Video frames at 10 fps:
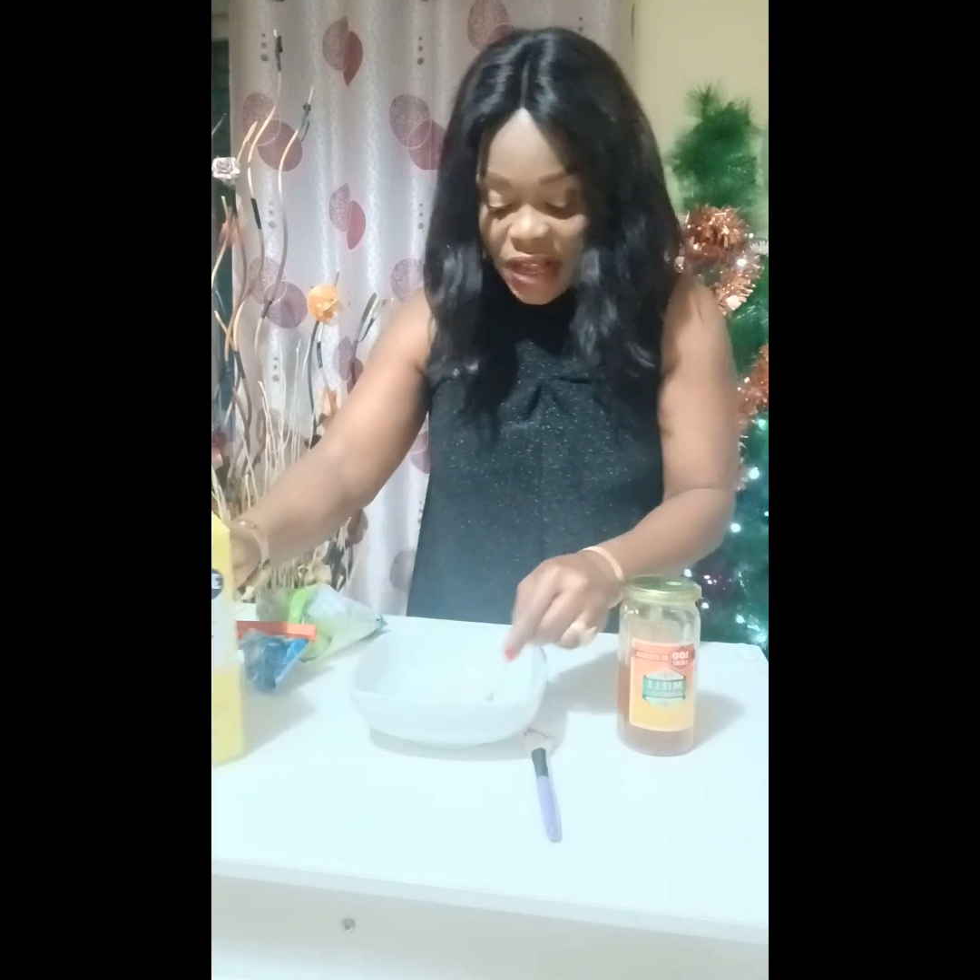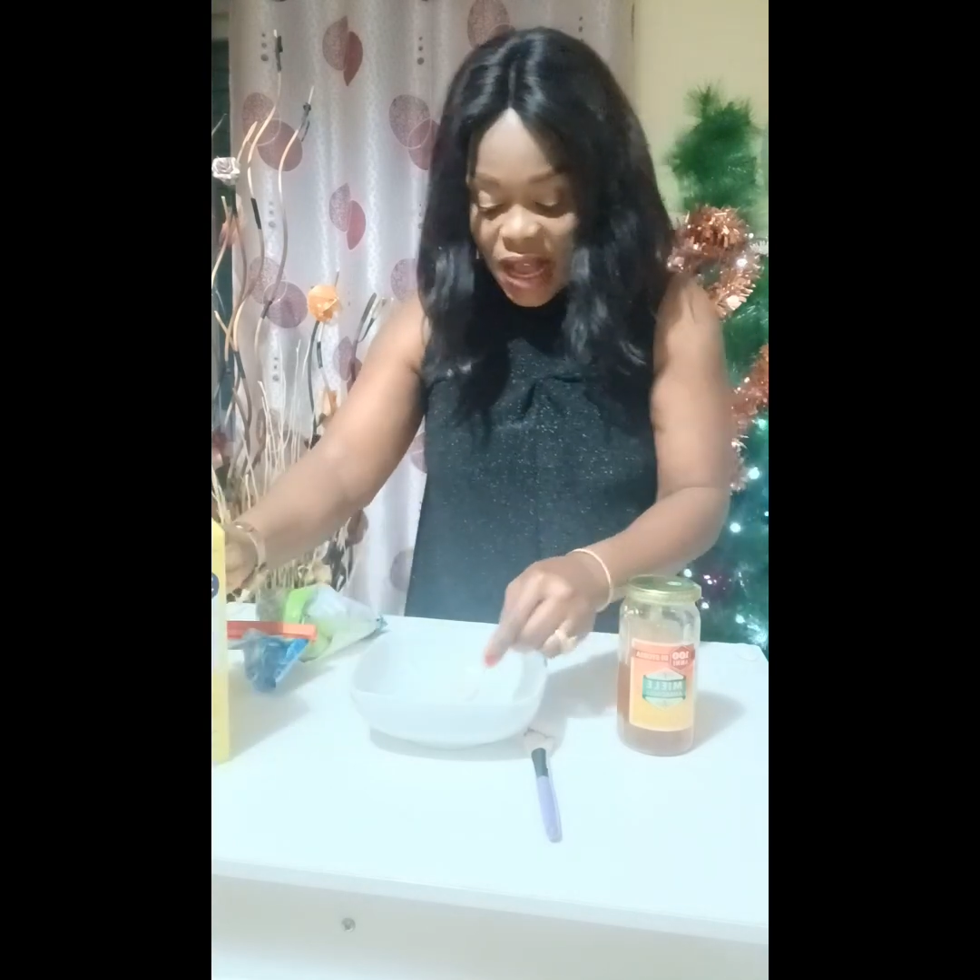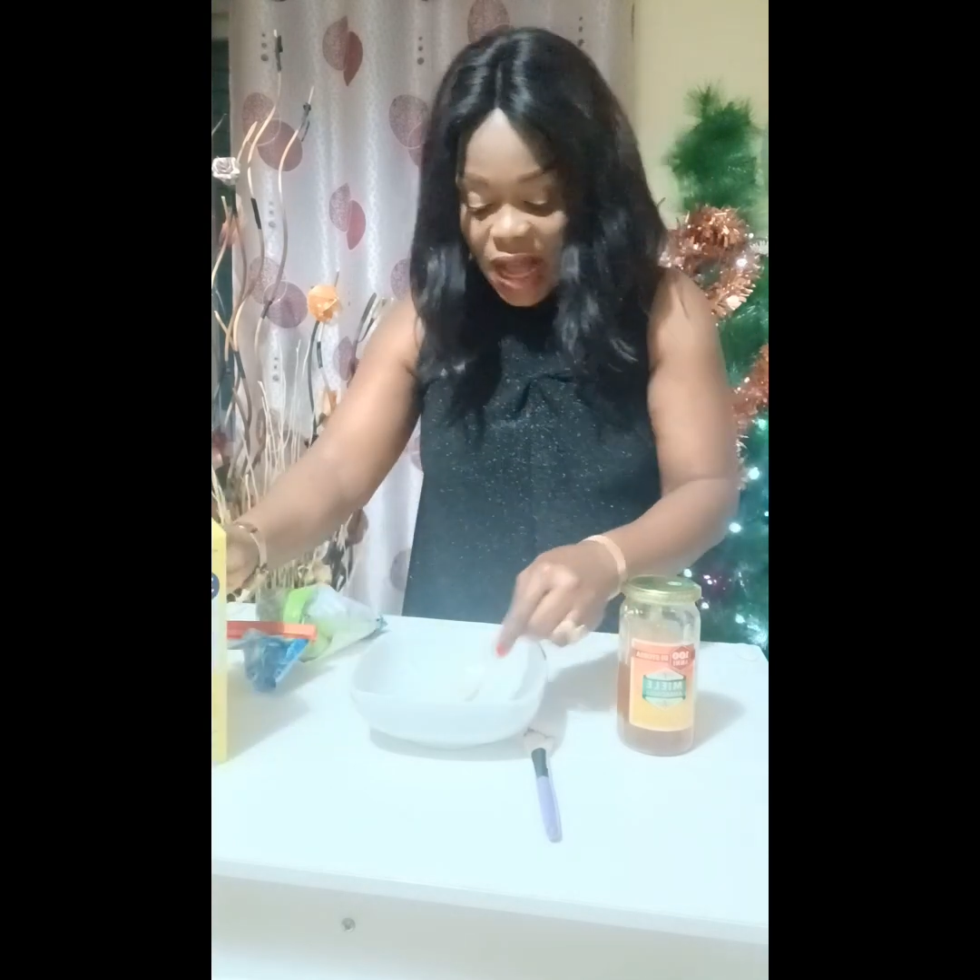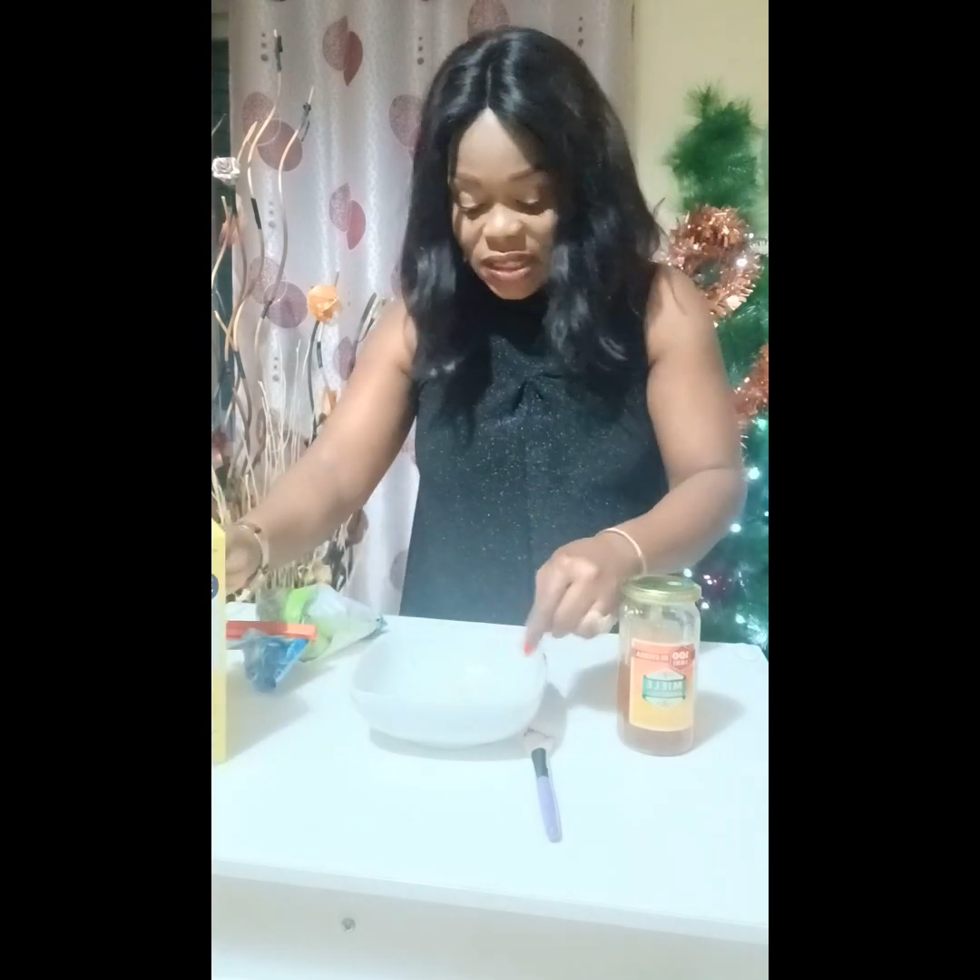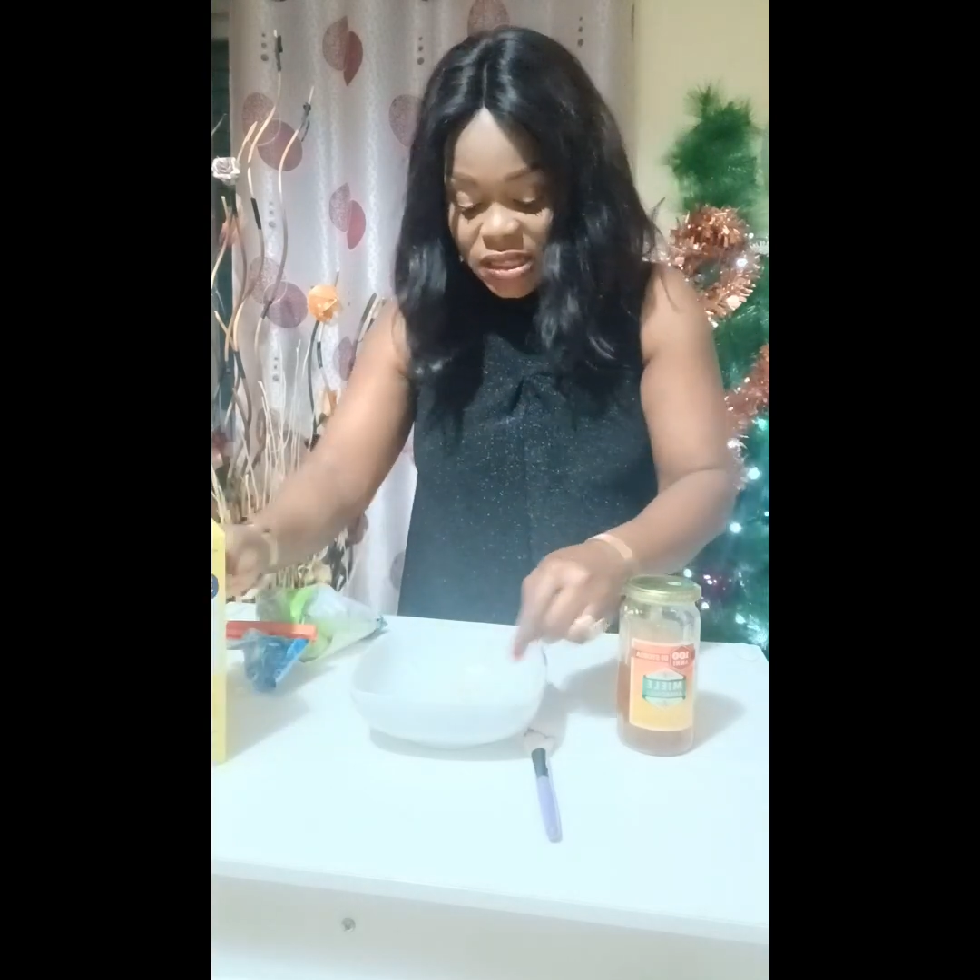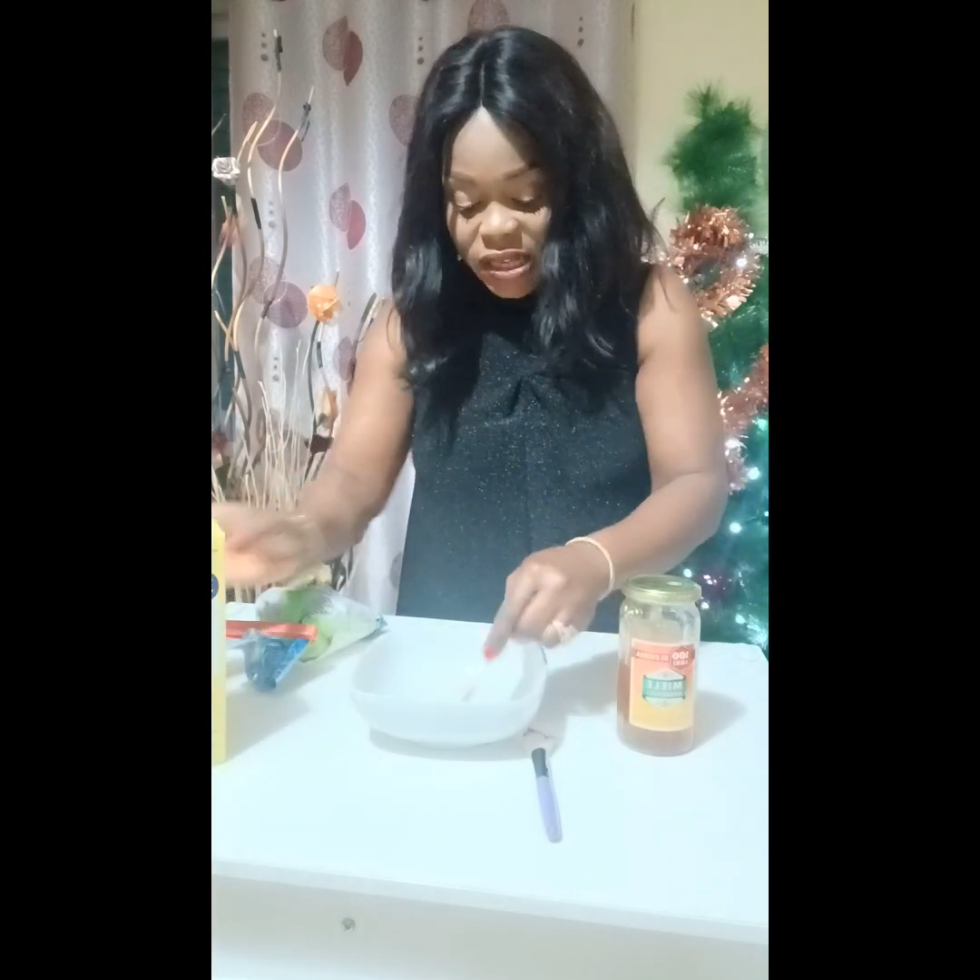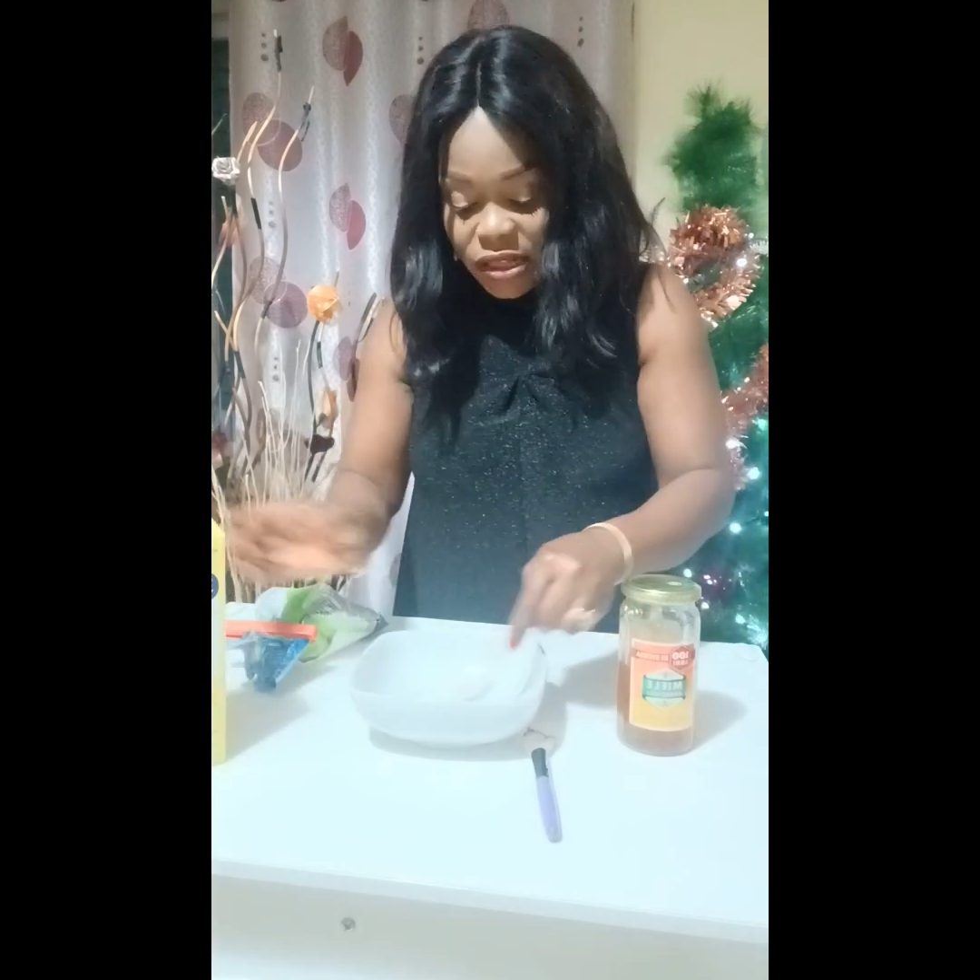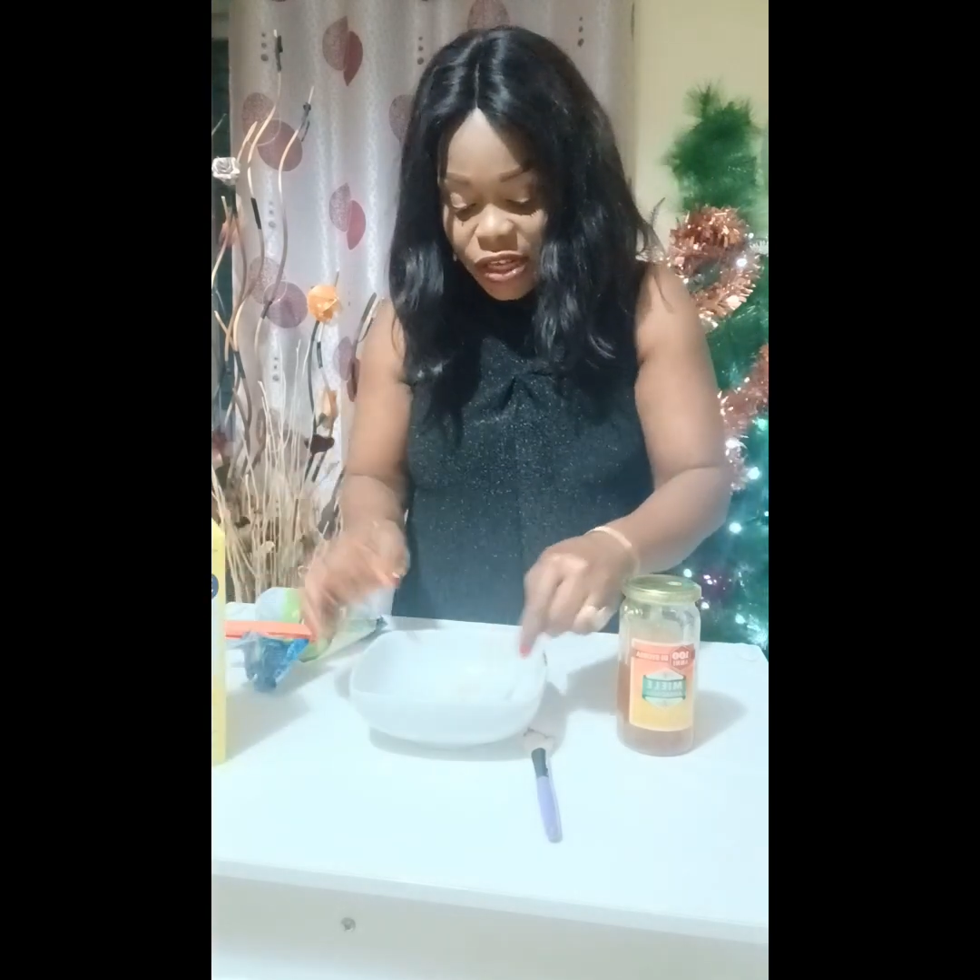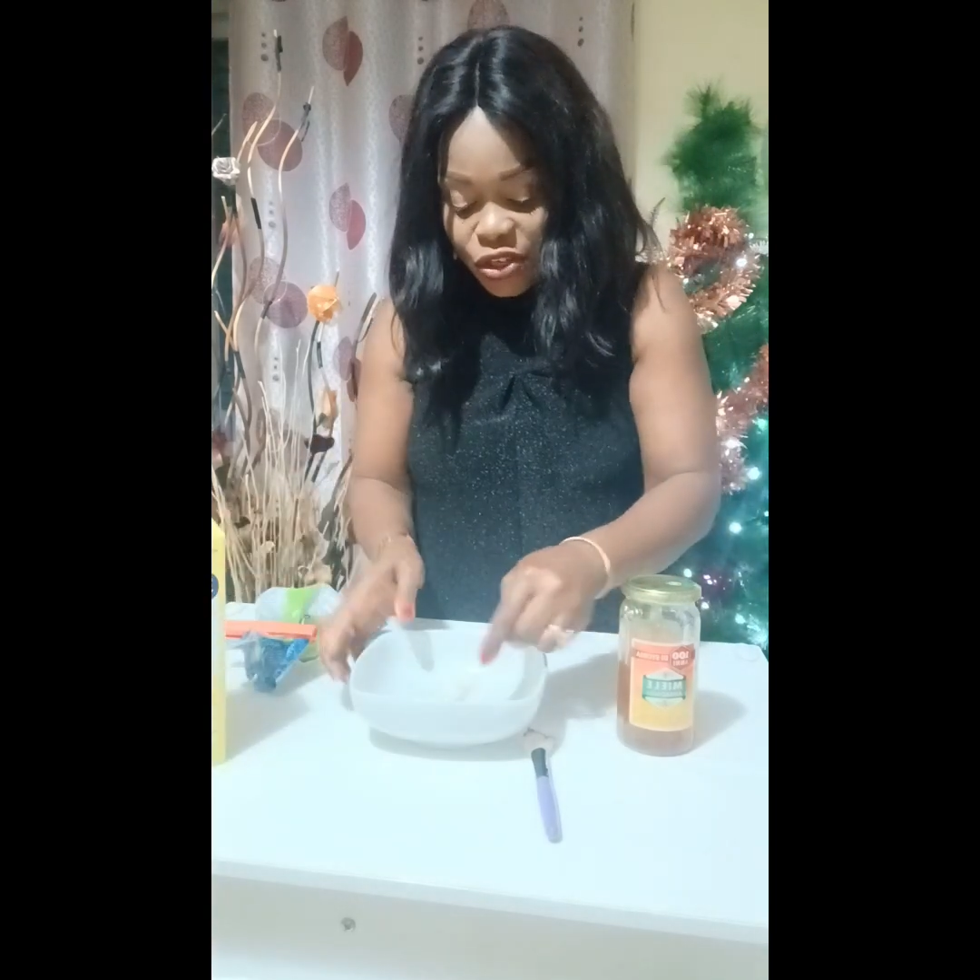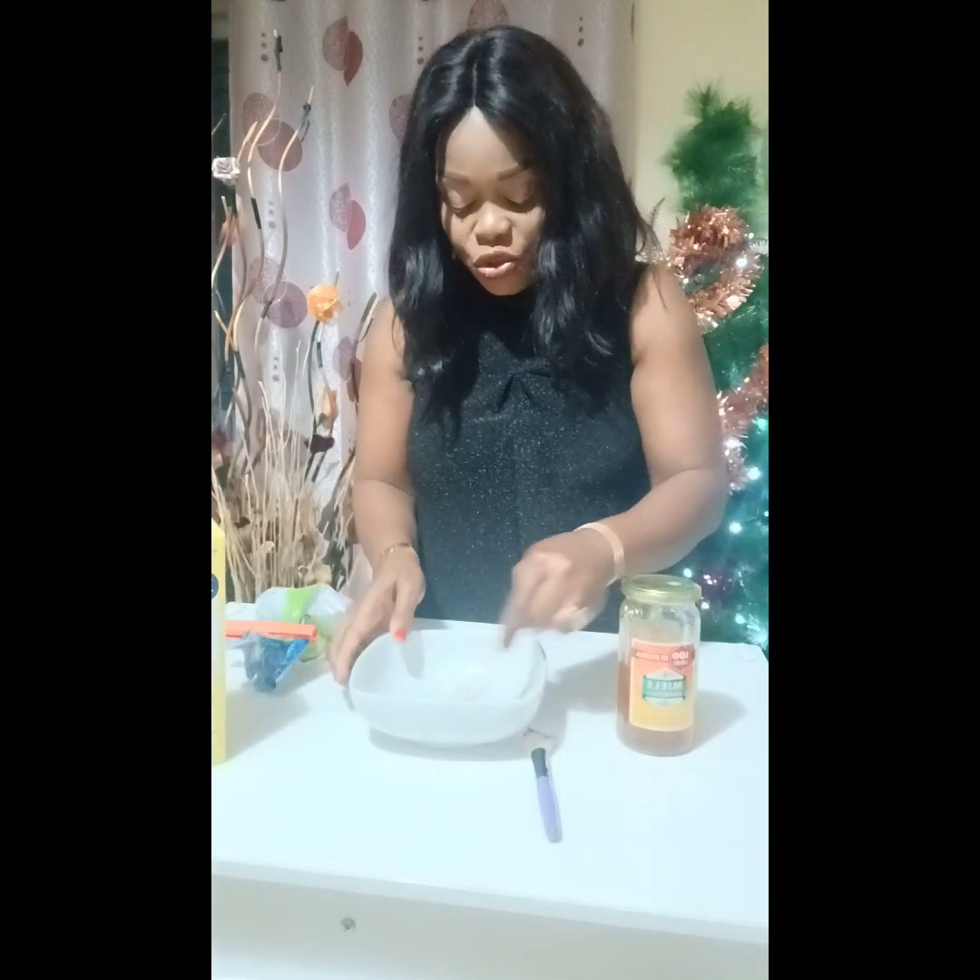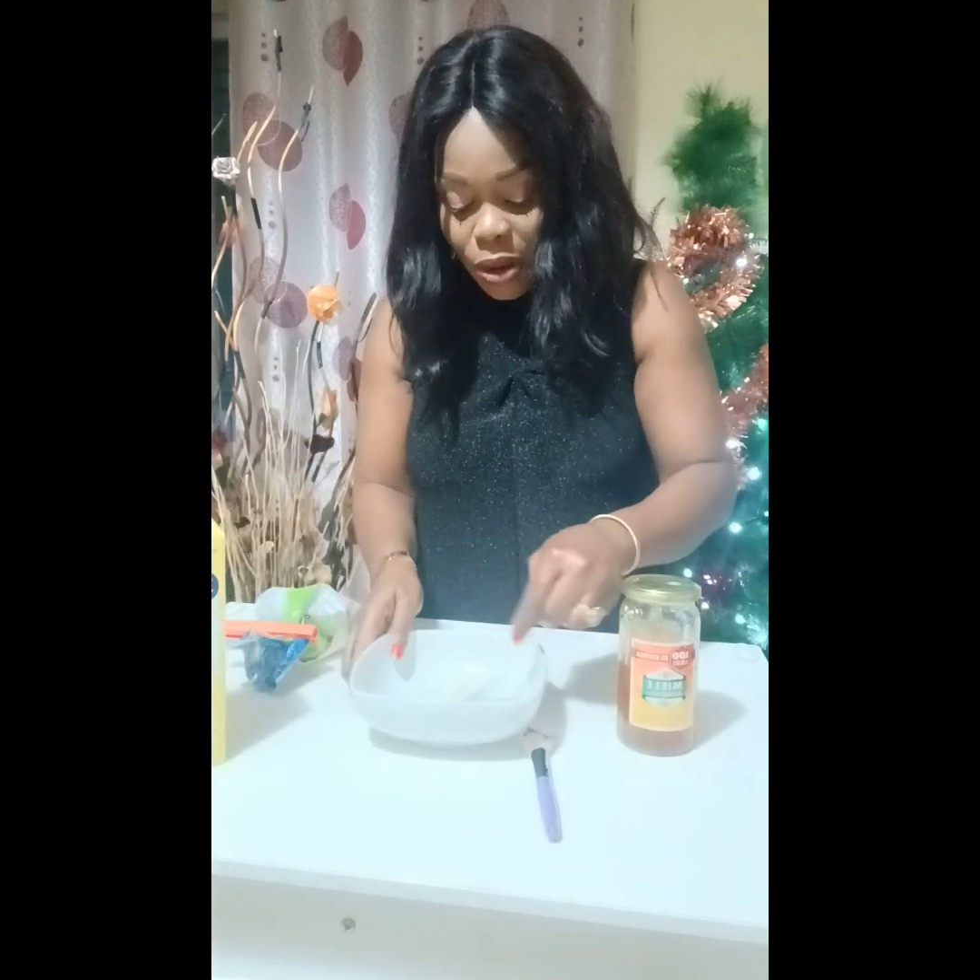can be applied on